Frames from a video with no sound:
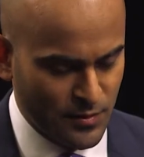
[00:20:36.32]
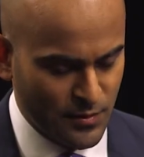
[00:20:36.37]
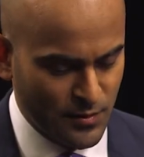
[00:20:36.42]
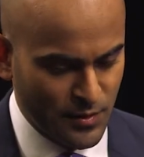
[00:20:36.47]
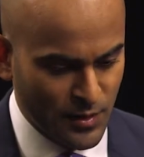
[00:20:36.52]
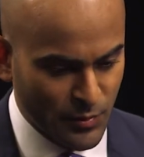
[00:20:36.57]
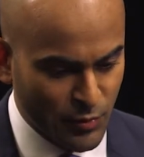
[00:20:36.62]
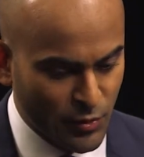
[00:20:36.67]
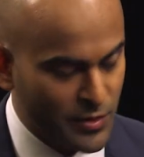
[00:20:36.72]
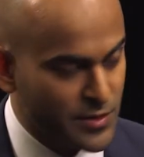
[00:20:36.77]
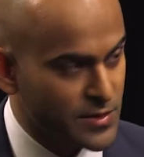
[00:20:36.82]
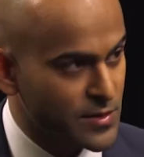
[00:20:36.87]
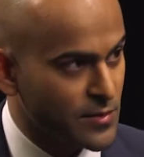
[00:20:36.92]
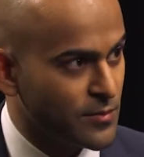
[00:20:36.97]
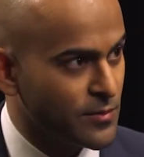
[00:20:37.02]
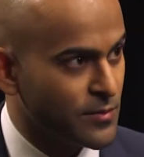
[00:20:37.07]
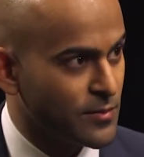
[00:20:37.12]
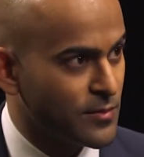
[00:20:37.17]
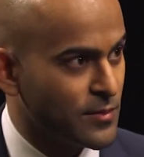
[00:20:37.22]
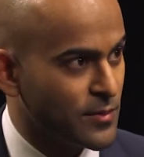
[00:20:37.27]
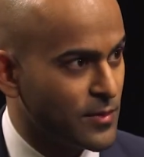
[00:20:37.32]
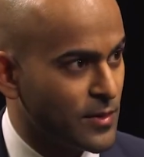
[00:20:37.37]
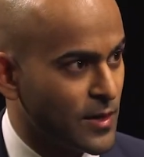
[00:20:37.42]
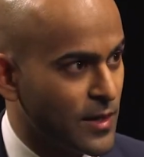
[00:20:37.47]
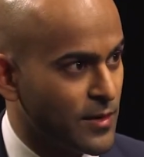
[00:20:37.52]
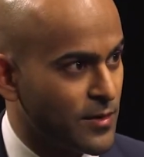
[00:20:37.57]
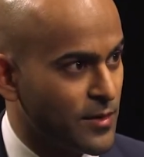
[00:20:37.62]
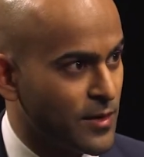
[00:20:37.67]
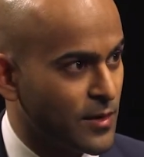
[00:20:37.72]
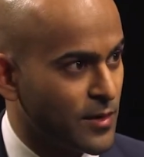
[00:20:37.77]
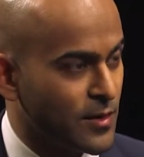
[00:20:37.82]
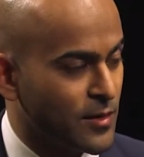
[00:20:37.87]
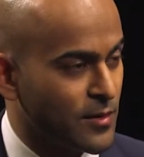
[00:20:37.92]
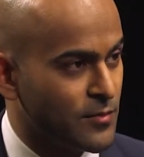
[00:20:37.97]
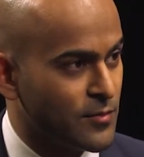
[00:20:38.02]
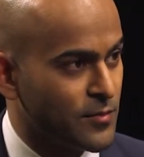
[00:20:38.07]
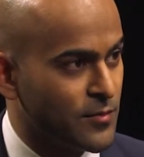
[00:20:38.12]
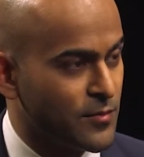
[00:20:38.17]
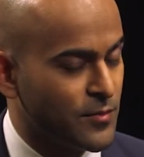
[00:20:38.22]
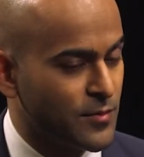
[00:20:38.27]
liberalism. I think
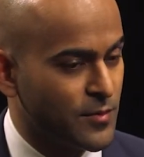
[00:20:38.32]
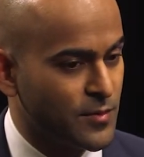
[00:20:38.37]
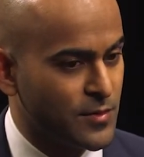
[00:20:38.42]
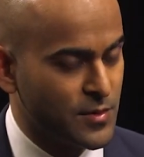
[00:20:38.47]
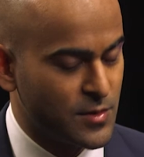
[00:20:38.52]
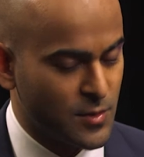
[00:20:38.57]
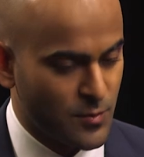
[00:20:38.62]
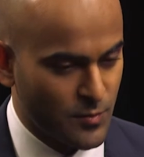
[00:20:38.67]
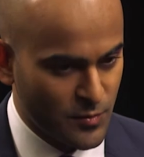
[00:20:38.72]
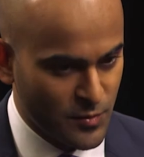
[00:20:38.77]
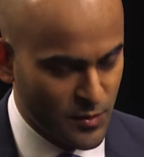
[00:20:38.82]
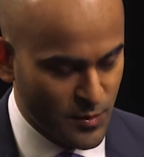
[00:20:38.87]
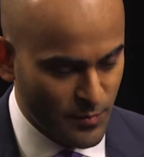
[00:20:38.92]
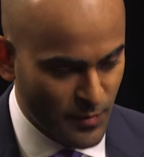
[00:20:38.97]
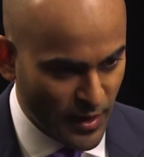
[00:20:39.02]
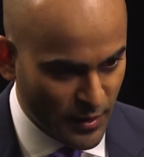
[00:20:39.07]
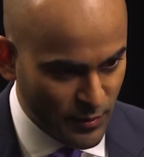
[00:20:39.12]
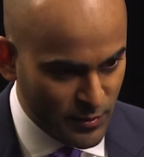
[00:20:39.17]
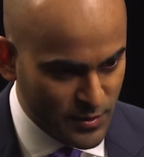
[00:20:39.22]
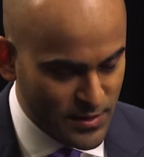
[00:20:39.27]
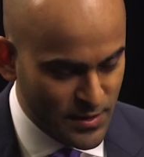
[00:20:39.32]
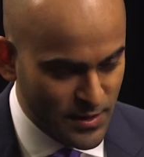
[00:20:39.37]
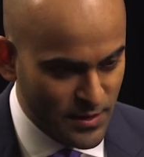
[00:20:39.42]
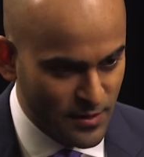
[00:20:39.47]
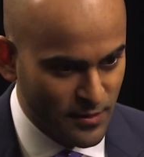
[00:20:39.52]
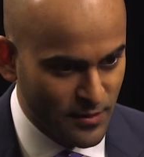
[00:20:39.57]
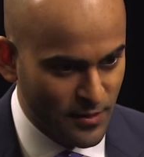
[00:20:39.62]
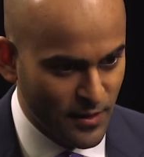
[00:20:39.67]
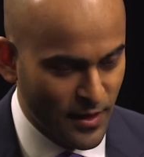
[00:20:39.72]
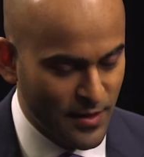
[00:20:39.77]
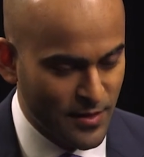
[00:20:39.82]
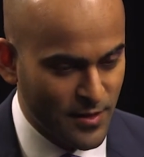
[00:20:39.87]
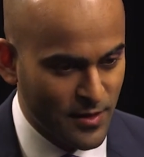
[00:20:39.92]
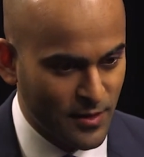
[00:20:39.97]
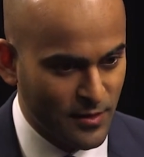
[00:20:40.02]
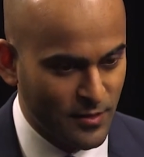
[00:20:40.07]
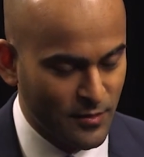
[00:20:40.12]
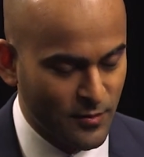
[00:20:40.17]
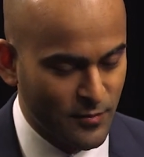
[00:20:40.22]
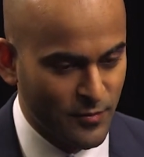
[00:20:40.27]
of democracy. I
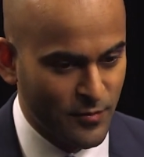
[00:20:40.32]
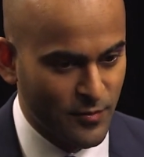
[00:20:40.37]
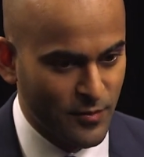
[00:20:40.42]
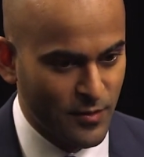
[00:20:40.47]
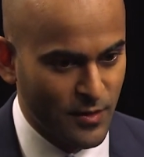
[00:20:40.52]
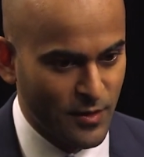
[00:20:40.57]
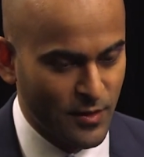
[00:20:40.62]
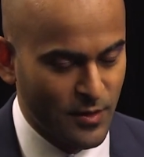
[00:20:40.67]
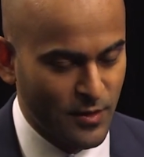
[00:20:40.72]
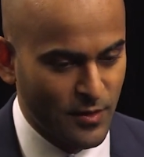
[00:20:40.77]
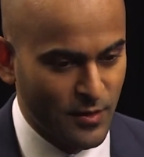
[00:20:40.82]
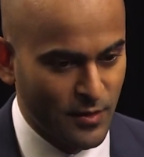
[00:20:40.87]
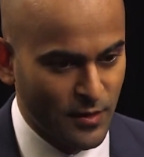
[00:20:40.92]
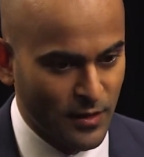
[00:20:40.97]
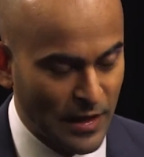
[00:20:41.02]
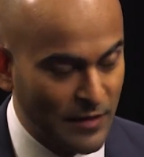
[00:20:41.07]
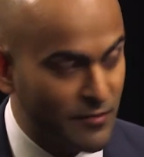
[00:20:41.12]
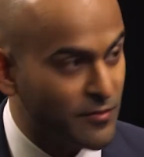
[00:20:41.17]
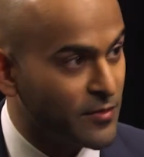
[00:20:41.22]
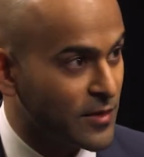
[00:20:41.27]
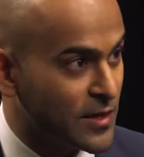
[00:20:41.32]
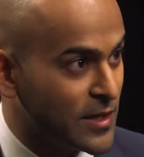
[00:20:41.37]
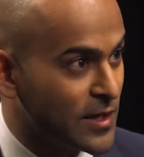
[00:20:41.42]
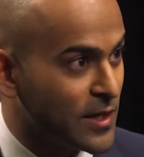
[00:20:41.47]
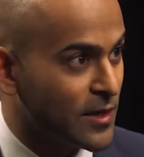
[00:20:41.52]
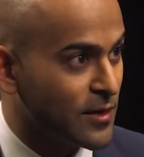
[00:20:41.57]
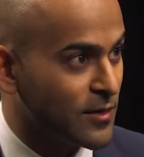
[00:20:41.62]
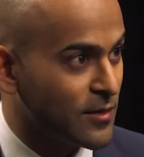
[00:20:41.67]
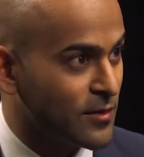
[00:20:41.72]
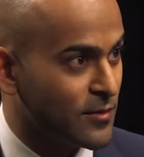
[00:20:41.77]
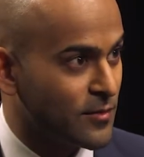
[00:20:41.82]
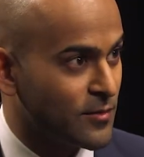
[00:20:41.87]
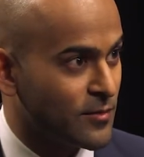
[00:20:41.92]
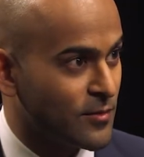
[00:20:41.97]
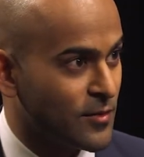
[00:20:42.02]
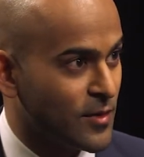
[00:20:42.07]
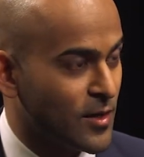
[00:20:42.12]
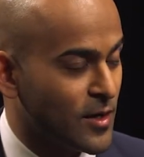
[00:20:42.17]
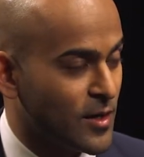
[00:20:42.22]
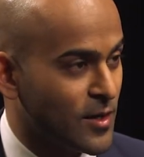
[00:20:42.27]
think of left-leaning
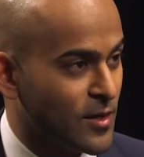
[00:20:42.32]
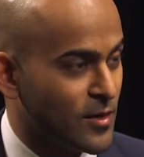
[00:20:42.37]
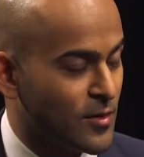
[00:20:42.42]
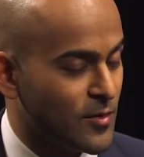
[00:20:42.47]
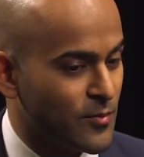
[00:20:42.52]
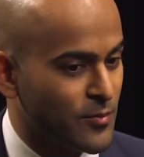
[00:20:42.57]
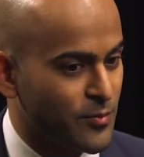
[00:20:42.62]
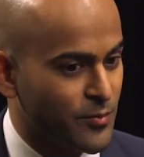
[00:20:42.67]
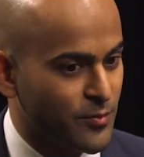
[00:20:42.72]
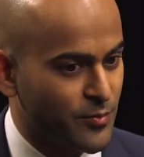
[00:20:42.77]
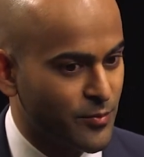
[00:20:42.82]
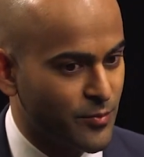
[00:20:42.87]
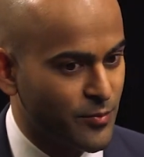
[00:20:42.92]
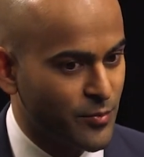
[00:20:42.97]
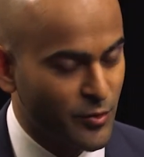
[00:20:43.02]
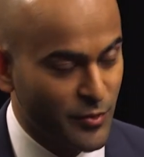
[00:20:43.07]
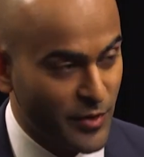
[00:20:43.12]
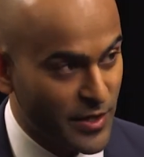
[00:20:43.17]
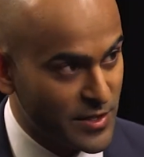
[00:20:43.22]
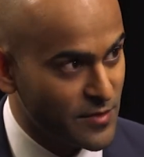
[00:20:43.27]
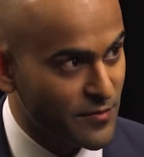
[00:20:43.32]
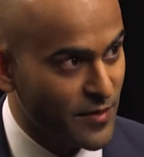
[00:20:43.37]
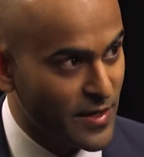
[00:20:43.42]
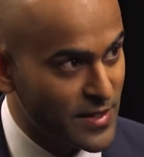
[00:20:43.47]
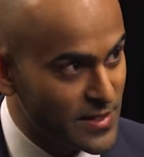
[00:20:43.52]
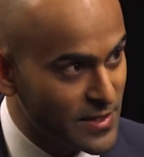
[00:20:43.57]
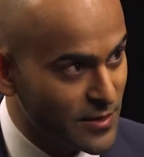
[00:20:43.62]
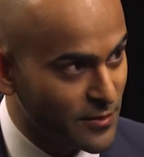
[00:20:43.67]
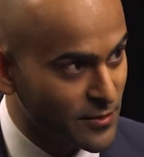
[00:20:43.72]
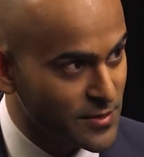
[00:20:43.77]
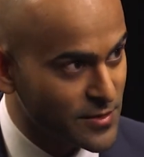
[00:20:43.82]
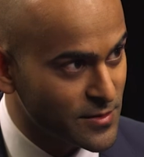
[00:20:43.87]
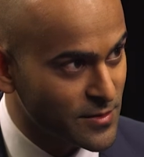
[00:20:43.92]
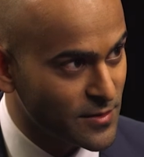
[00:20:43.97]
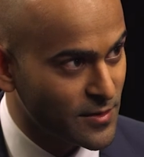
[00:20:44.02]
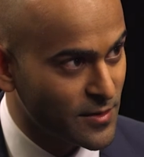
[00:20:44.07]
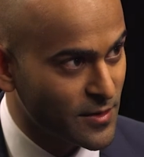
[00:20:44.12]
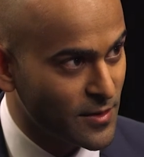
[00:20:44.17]
progressive ideals.